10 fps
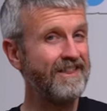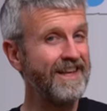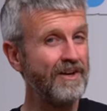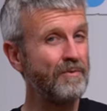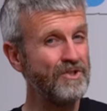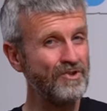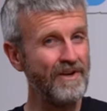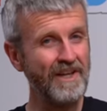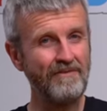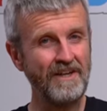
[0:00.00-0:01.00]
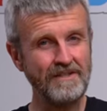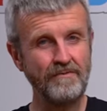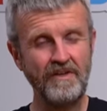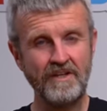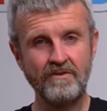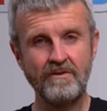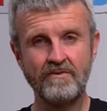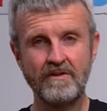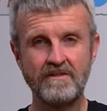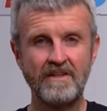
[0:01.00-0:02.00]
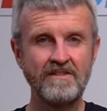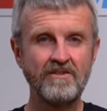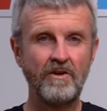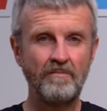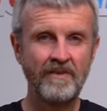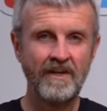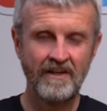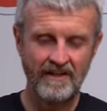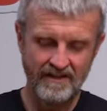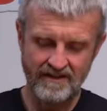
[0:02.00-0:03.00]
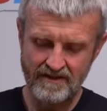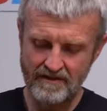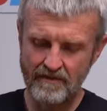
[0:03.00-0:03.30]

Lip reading: I think it'll be tricky really to fit a universal intercom as it's